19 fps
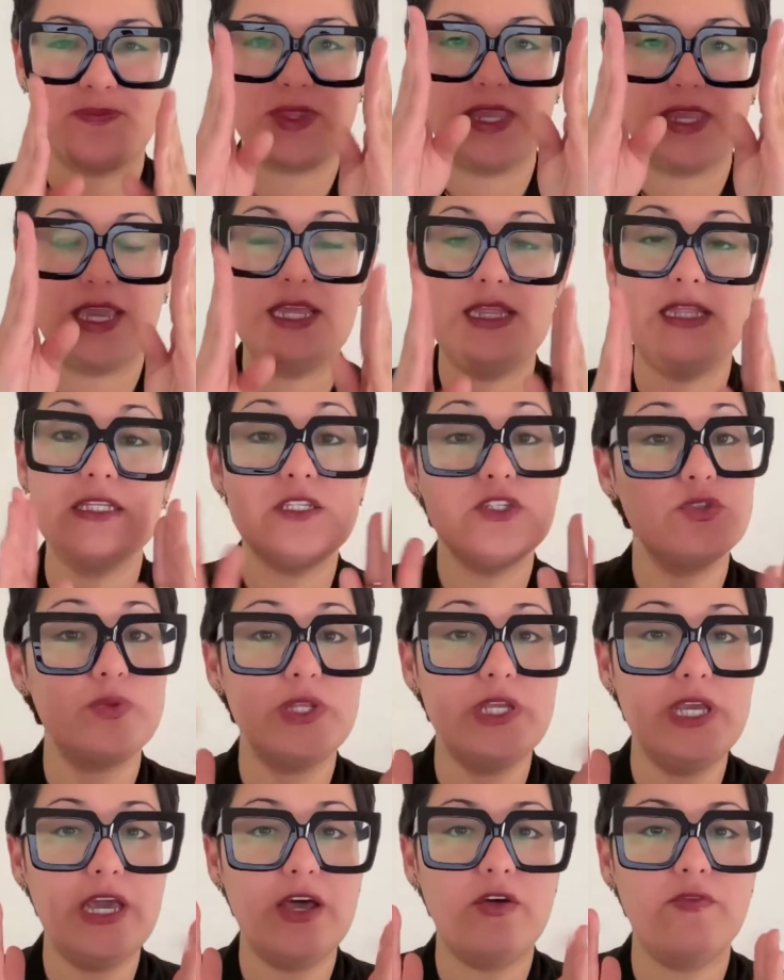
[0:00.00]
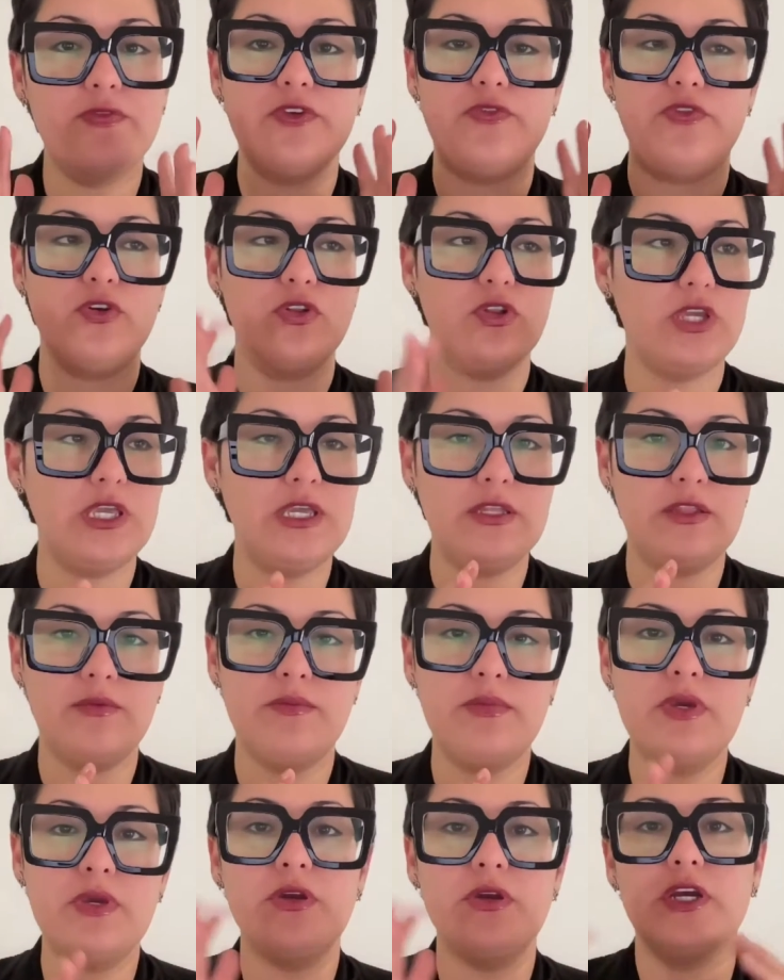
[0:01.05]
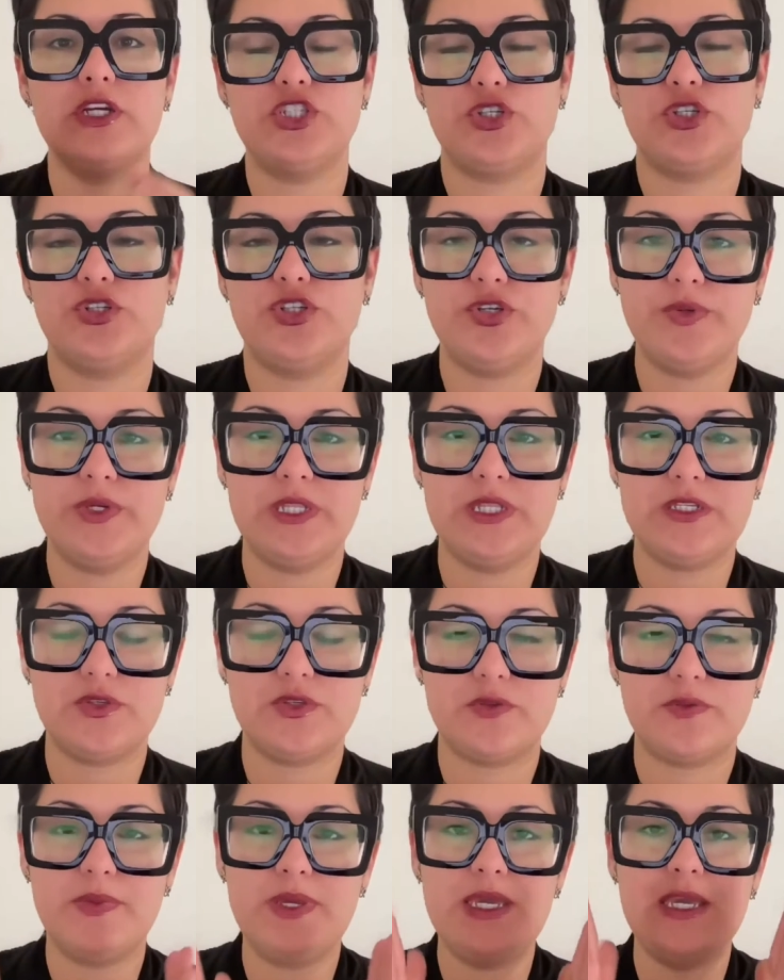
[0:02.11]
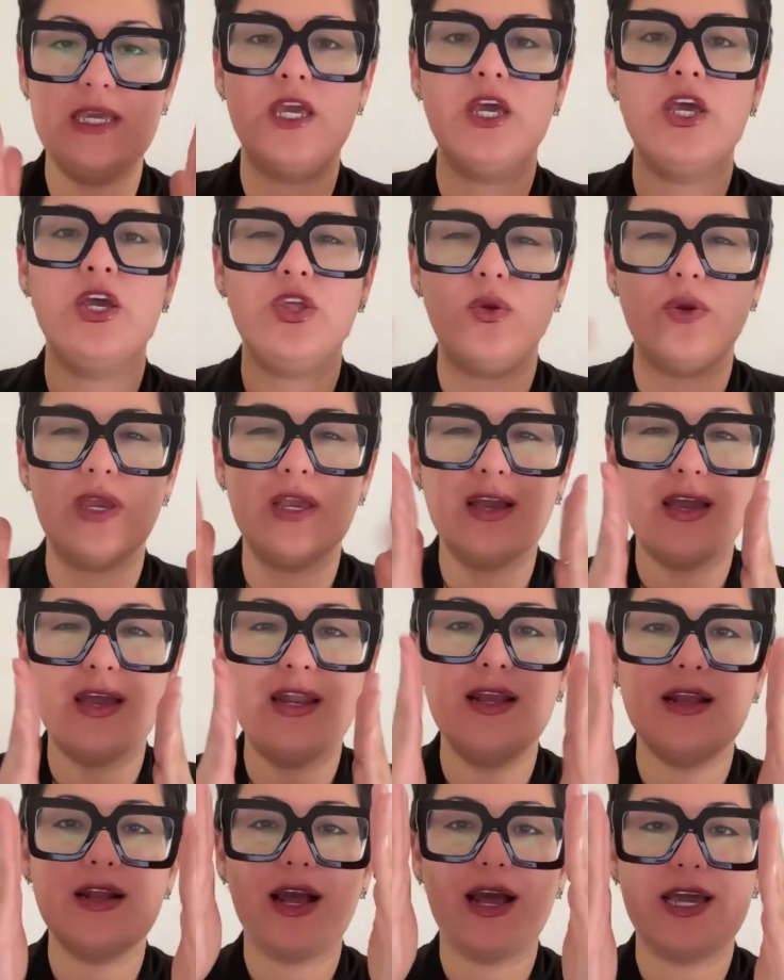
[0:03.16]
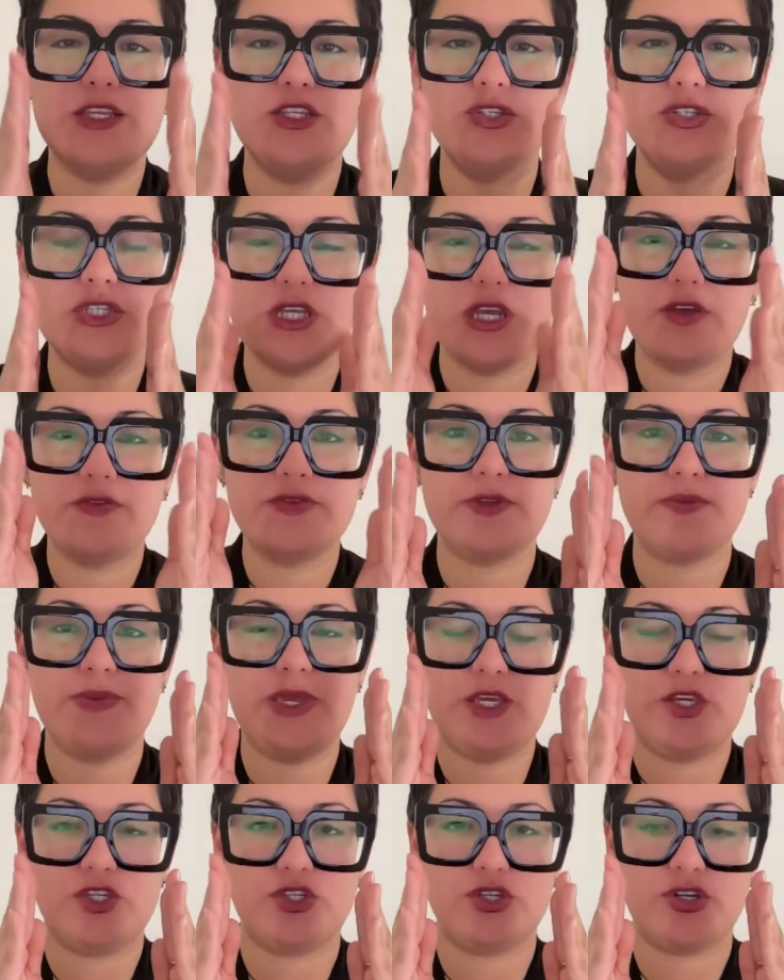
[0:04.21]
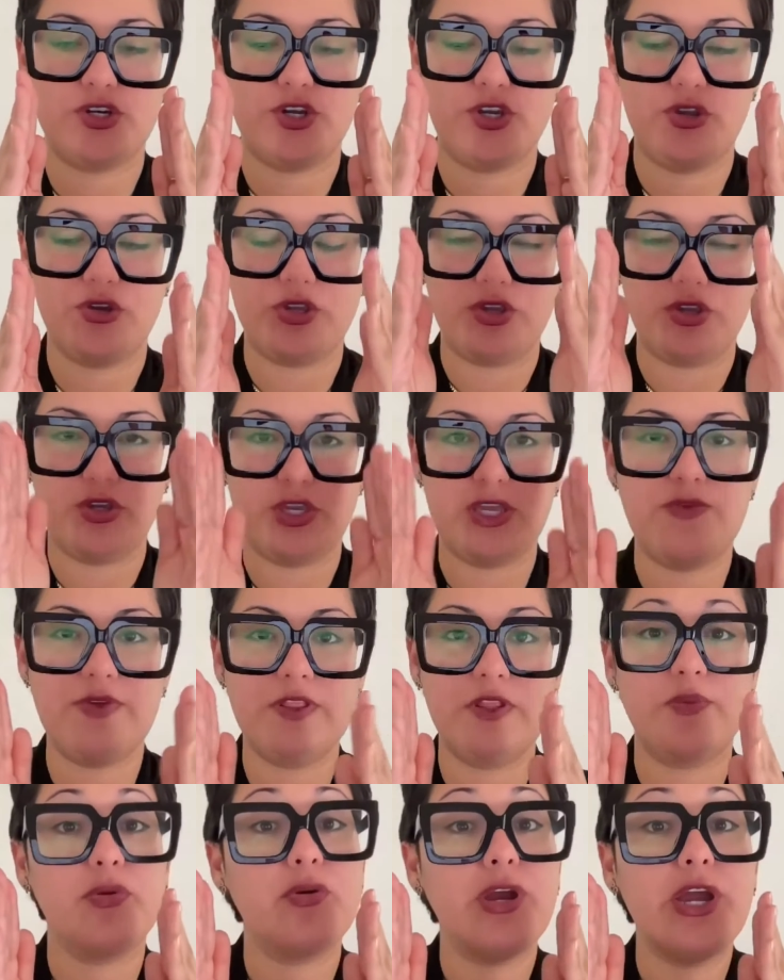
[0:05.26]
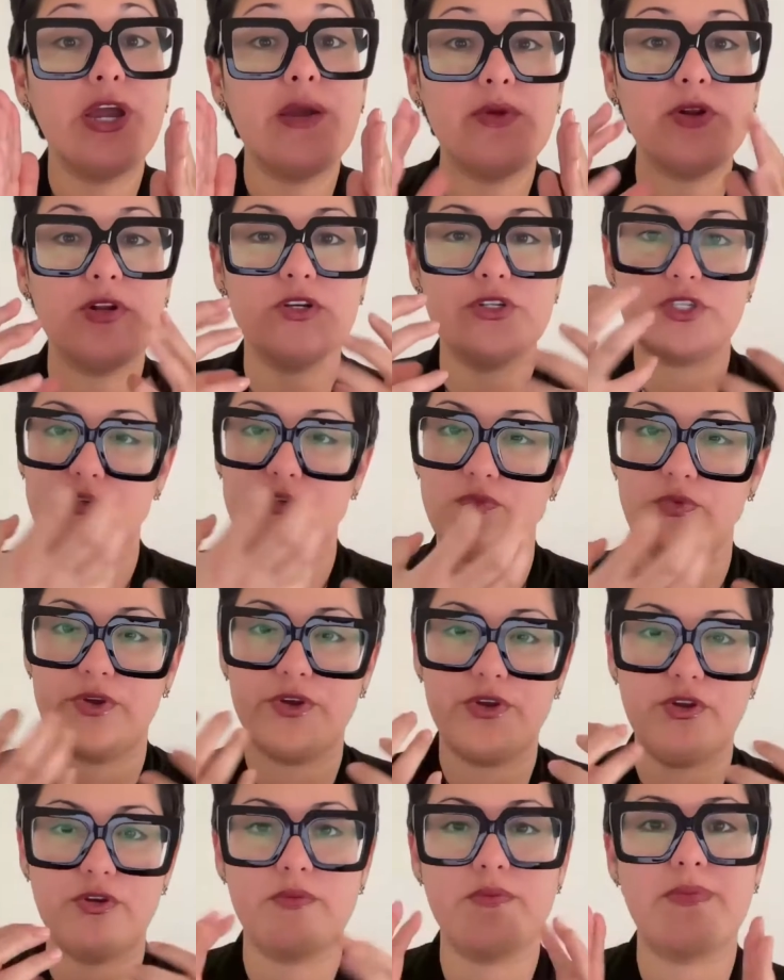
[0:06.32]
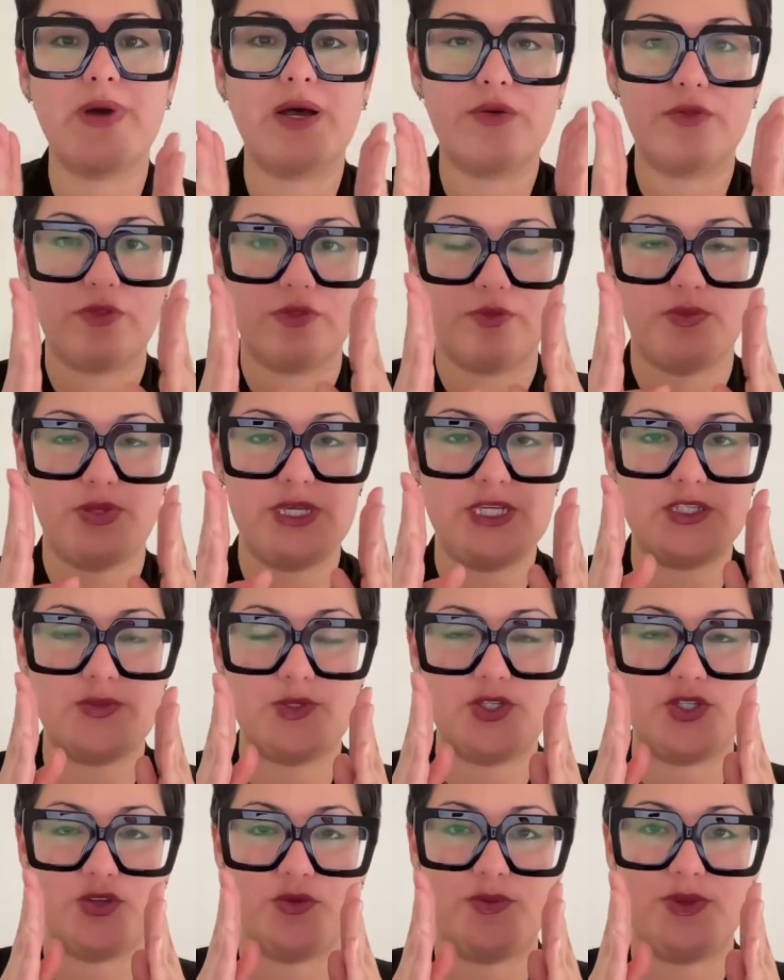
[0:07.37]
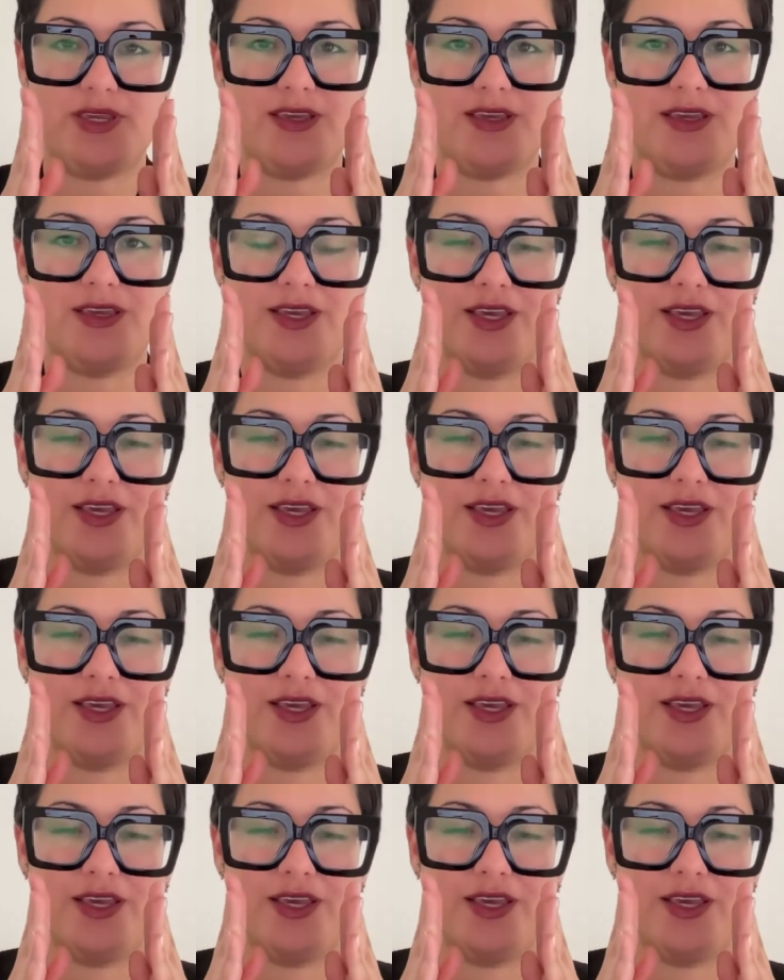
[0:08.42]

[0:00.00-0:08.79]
And this is really helpful. If you're looking in the mirror as you're doing this with me, you can kind of guide yourself to make sure you're giving the parameters of where your mouth placement should be.